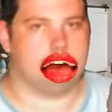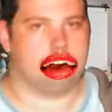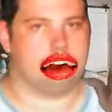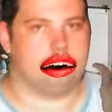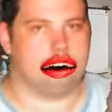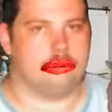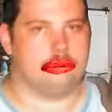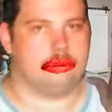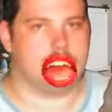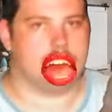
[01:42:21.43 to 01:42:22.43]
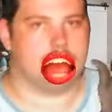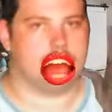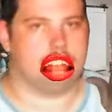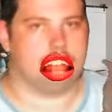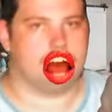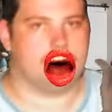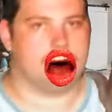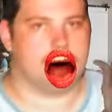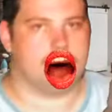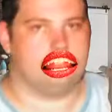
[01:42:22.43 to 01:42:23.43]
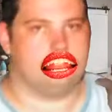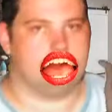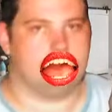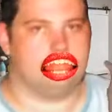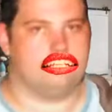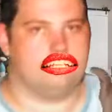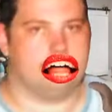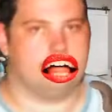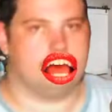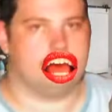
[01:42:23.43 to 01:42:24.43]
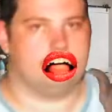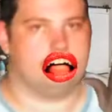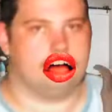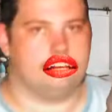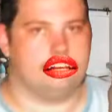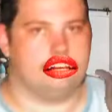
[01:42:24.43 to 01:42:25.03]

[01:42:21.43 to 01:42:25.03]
Yeah, I'm pretty glad that I don't look at Twitter anymore. That shit's like, you don't need